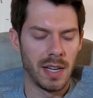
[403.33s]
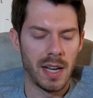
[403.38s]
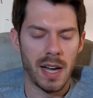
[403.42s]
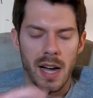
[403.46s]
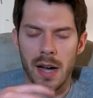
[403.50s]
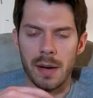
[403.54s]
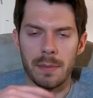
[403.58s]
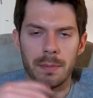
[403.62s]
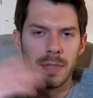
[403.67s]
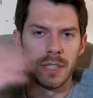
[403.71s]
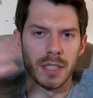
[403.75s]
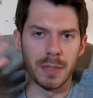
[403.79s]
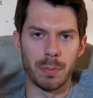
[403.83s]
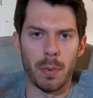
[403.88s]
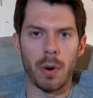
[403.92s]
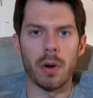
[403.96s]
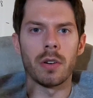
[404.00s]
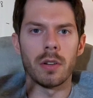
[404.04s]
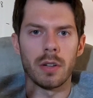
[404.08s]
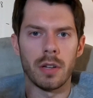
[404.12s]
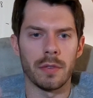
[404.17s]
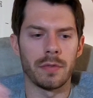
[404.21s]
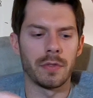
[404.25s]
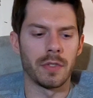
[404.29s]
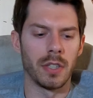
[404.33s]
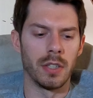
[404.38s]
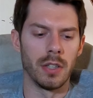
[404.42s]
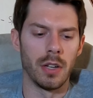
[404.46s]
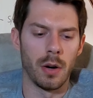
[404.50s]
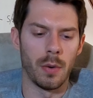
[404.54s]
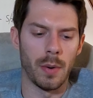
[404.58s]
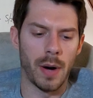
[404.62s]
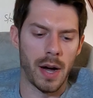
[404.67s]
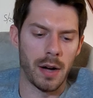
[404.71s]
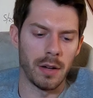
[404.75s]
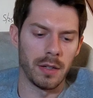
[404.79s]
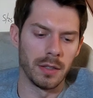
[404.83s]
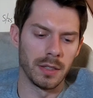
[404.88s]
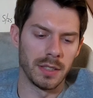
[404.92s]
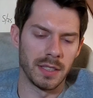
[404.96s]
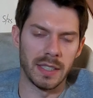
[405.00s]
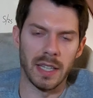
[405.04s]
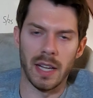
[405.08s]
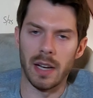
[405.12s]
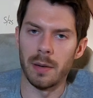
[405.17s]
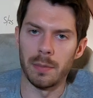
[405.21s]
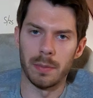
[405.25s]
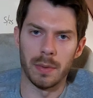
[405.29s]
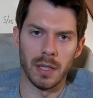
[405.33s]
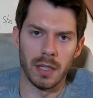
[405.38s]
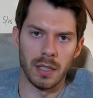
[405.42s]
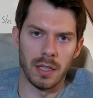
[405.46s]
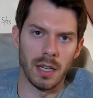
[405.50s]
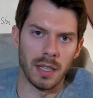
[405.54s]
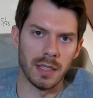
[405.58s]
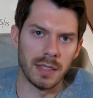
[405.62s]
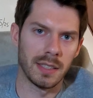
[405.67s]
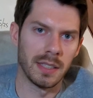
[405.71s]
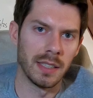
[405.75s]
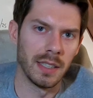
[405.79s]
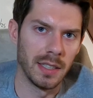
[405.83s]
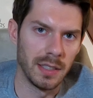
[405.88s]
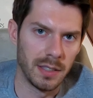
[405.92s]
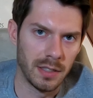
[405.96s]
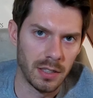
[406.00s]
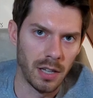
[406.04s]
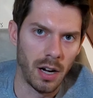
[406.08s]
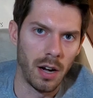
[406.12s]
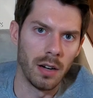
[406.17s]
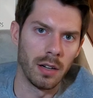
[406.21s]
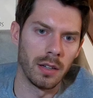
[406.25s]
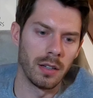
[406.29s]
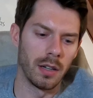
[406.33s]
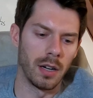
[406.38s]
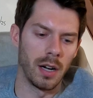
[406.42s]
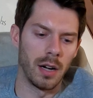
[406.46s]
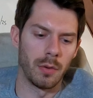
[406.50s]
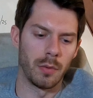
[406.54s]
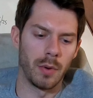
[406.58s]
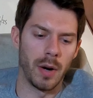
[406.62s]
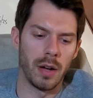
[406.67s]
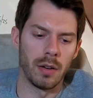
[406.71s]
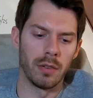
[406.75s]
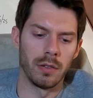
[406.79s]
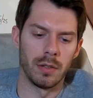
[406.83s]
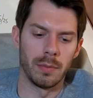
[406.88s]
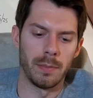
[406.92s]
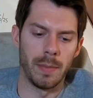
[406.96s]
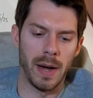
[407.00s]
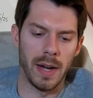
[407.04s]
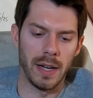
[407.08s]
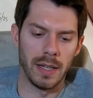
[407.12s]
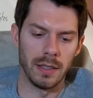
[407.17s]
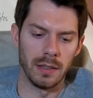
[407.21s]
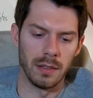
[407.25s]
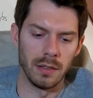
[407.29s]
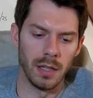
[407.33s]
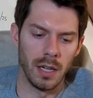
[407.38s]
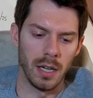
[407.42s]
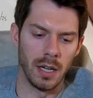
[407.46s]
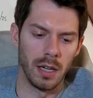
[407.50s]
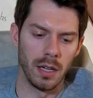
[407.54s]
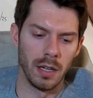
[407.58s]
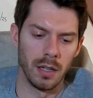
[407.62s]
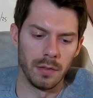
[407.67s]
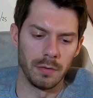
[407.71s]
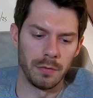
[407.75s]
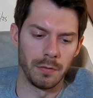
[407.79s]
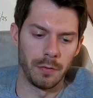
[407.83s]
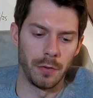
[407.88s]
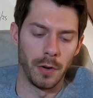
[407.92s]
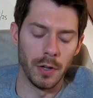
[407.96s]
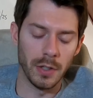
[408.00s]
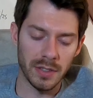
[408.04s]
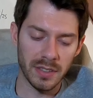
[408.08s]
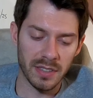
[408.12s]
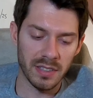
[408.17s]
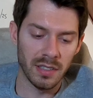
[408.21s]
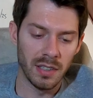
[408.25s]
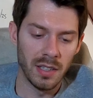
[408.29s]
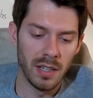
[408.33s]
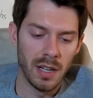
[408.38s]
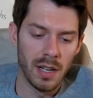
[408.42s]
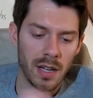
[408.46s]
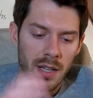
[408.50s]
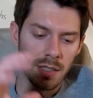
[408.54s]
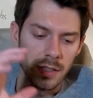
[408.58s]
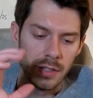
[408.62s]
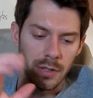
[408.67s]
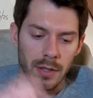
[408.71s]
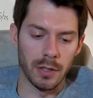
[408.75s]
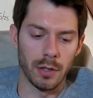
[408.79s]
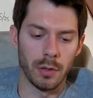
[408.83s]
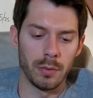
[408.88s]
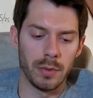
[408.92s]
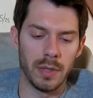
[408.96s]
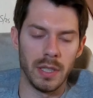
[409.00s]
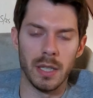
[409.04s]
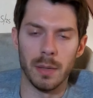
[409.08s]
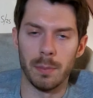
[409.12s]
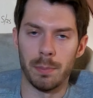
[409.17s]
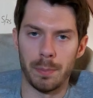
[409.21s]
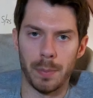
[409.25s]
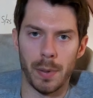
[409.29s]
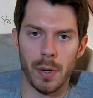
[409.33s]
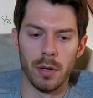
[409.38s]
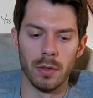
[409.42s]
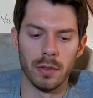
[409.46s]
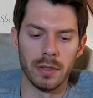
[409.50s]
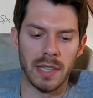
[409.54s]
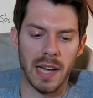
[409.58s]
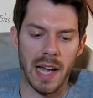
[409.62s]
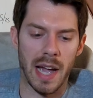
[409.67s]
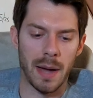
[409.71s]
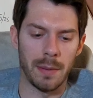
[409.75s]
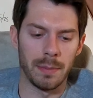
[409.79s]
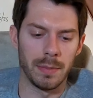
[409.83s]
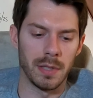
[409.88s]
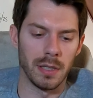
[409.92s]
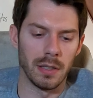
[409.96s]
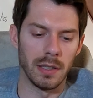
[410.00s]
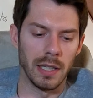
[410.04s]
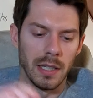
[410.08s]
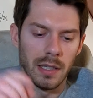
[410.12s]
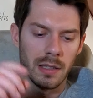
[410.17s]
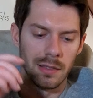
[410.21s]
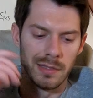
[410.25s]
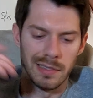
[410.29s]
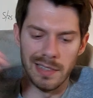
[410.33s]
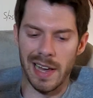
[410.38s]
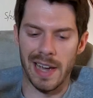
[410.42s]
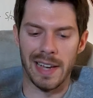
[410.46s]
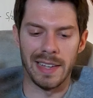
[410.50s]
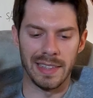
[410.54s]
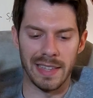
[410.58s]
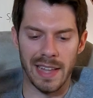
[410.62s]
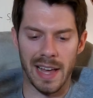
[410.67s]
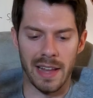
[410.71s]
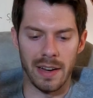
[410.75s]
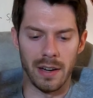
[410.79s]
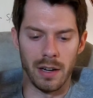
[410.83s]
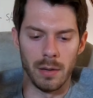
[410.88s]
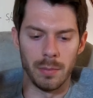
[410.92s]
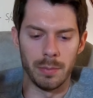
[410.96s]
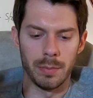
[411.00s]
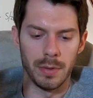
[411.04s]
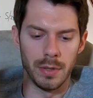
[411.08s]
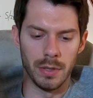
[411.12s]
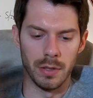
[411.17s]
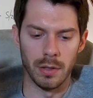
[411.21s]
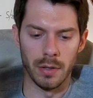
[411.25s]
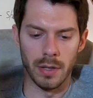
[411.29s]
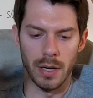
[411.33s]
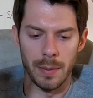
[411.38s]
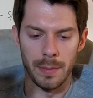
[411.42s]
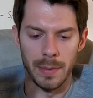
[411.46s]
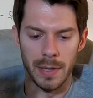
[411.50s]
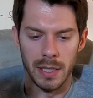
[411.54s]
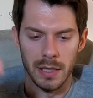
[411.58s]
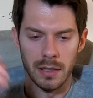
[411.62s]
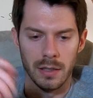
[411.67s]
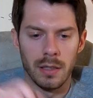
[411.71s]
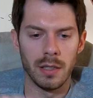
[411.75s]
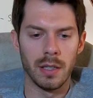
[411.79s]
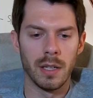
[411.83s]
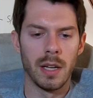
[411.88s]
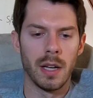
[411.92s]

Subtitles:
I'm smart enough to know how to set up the gusseted tongue around my foot, so I don't need a pull tab to like line that up. You know what I mean?